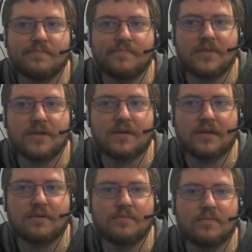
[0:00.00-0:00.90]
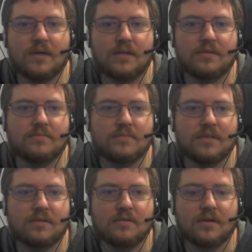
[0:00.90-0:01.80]
Okay, well,
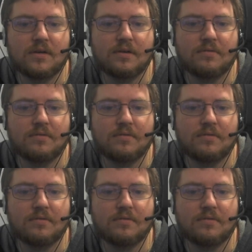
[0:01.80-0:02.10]
alright,